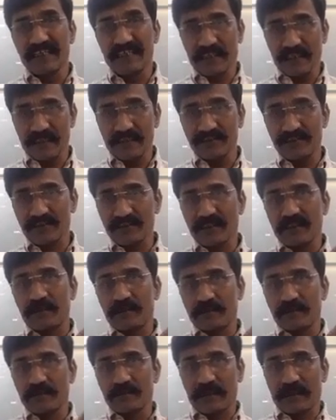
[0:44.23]

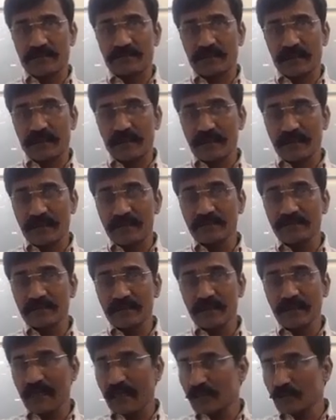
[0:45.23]
insert, you can say it
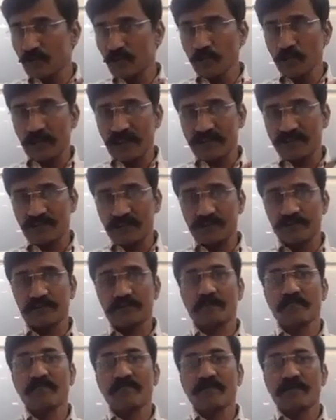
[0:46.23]
insert at two places.
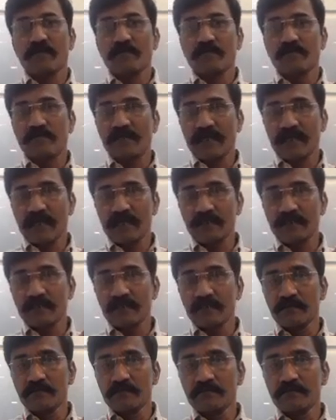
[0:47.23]
One at
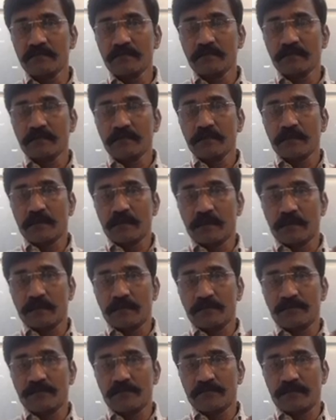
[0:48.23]
the
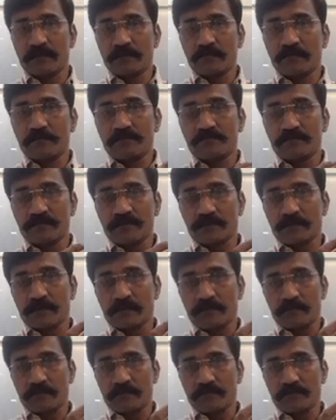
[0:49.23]
your
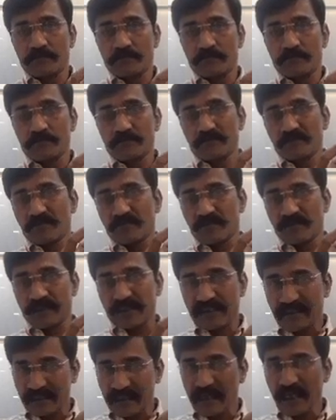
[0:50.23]

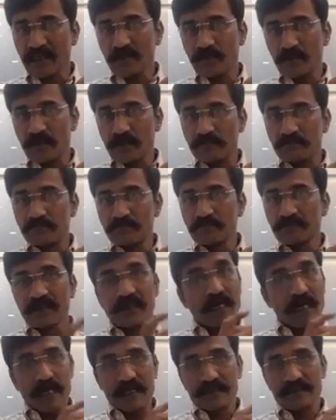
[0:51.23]
retinaculum
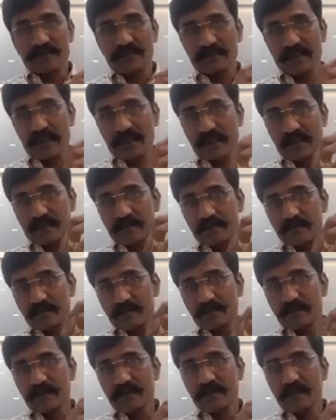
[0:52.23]
and second
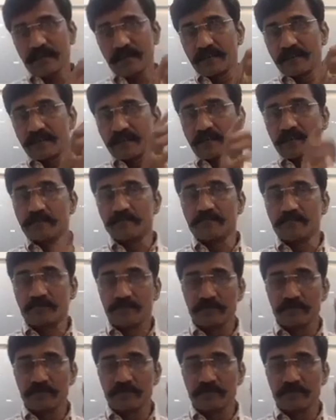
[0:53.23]
in the